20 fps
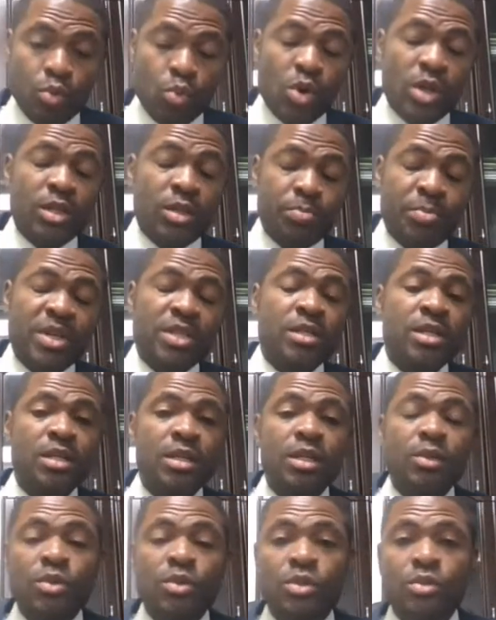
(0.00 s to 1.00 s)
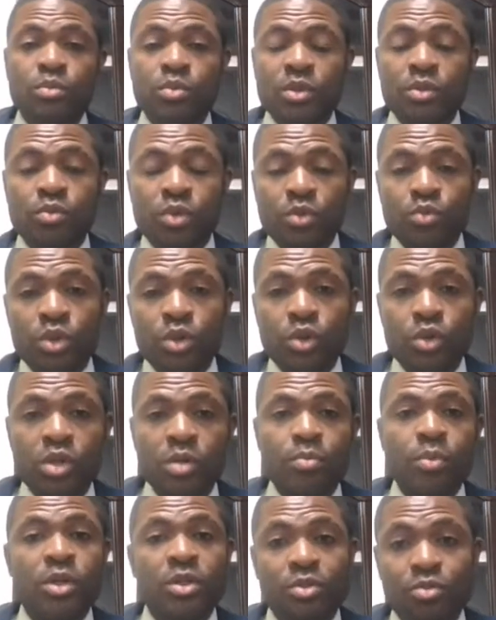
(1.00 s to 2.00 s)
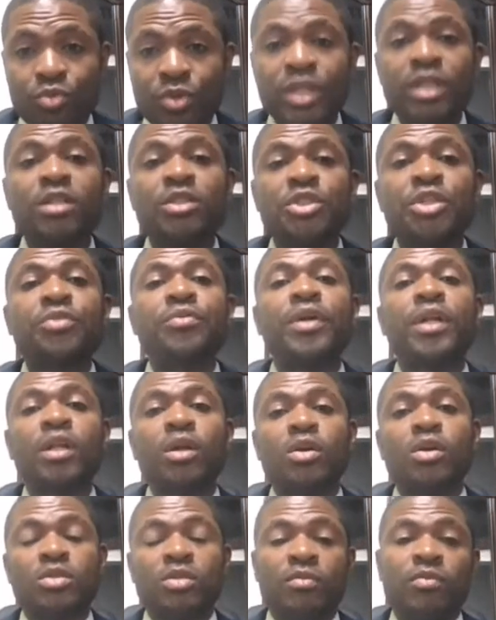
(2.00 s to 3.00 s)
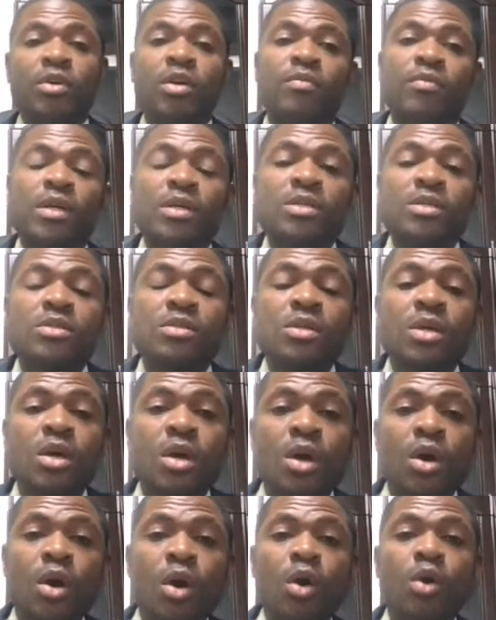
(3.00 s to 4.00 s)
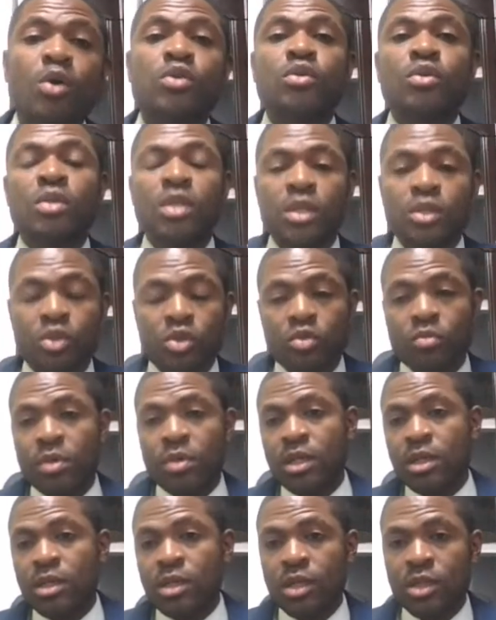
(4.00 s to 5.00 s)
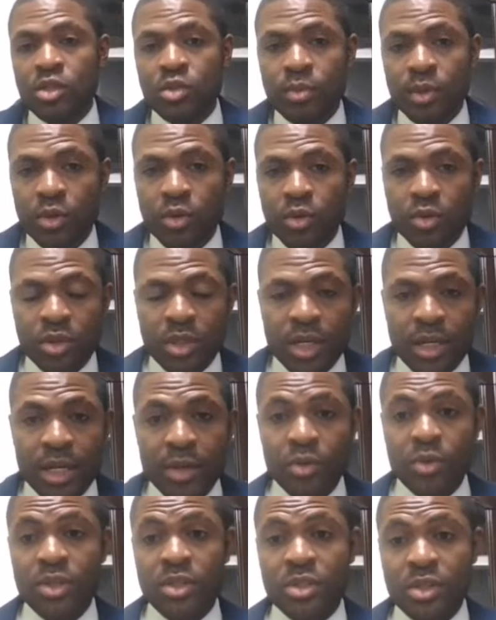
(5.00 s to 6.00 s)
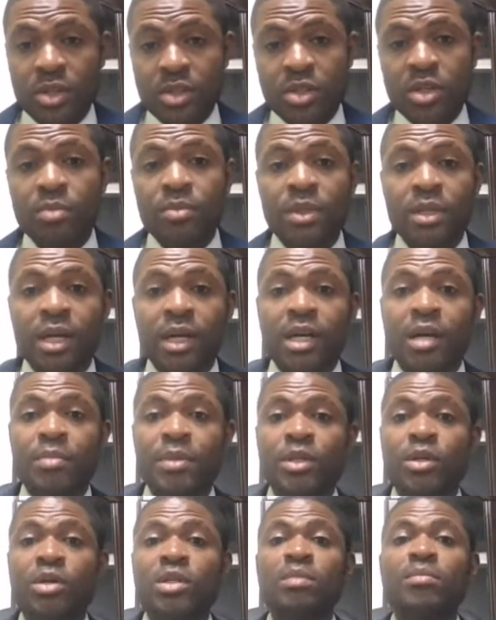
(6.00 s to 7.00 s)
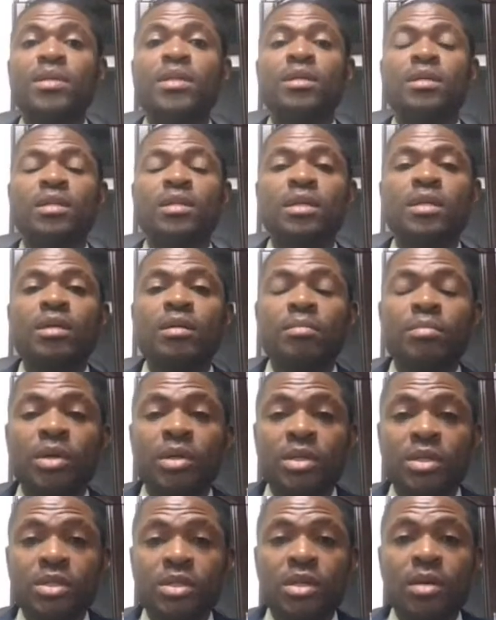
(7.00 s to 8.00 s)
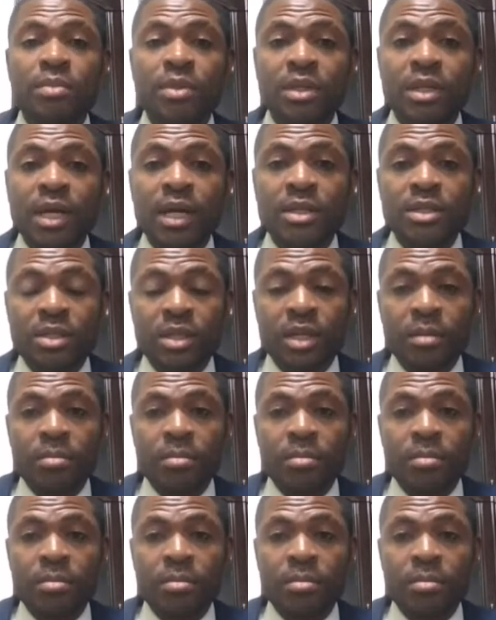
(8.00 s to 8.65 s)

what the president did was good, but real general cost of governance also needs to be looked at. I know it's not something that can be done immediately, but it's something that